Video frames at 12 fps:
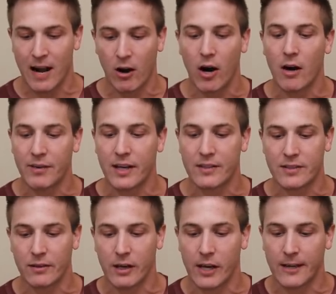Now,
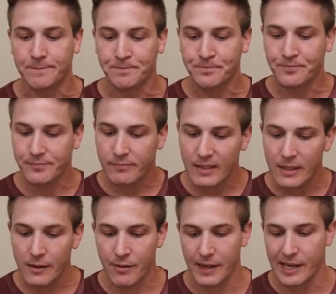obviously,
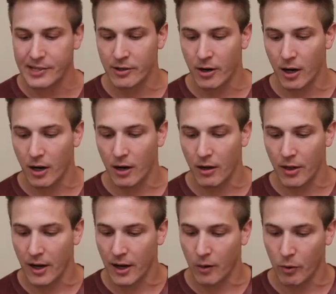these are all
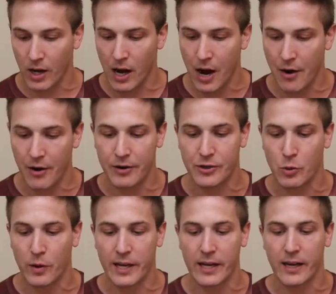the
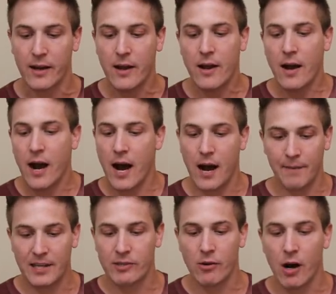120
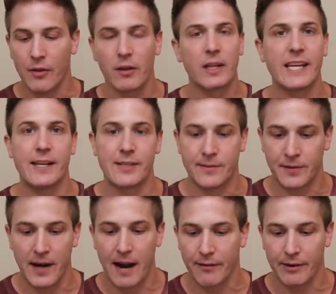uh, these are all the leads
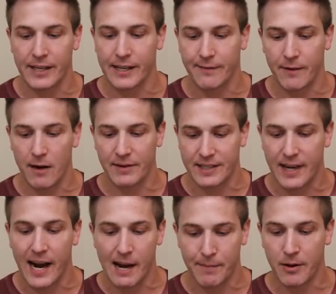for every for every
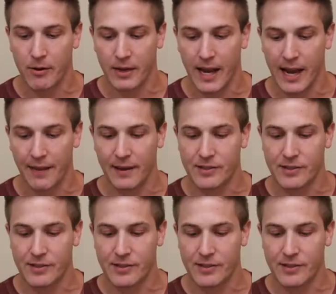type, okay?